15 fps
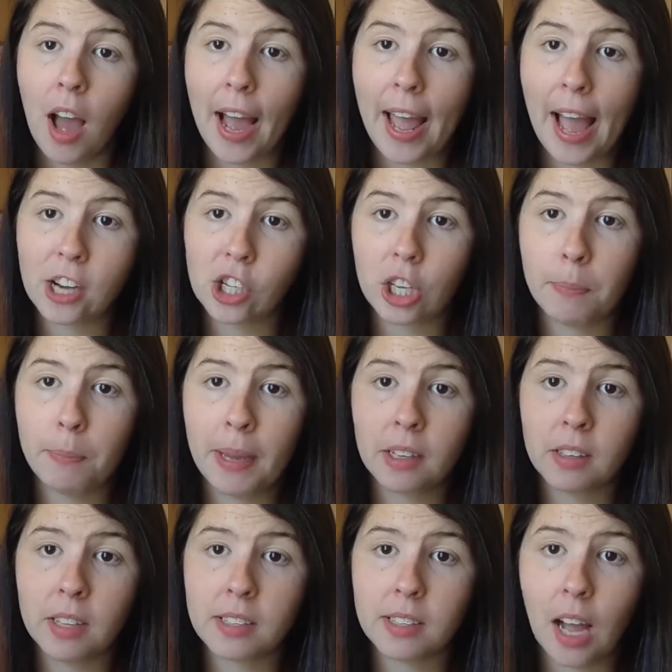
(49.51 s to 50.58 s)
I actually
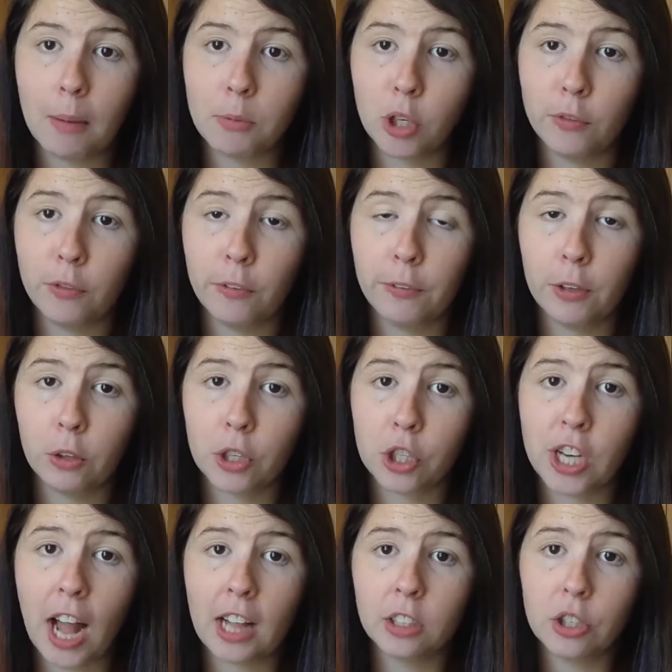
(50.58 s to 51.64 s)
picked this up to fulfill the
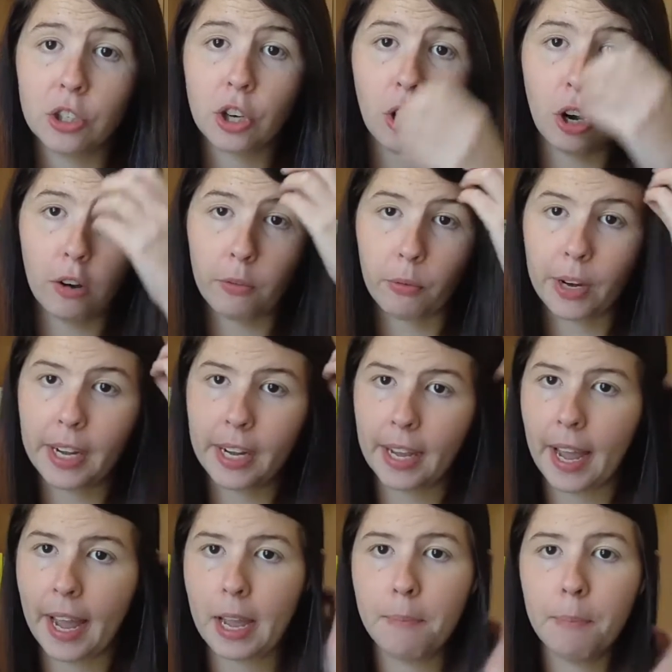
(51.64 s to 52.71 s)
challenge of
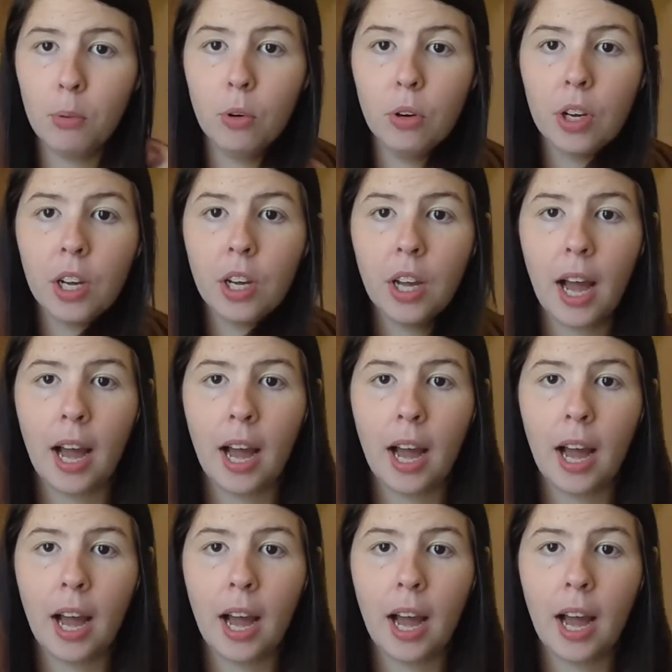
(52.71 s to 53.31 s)
reading a book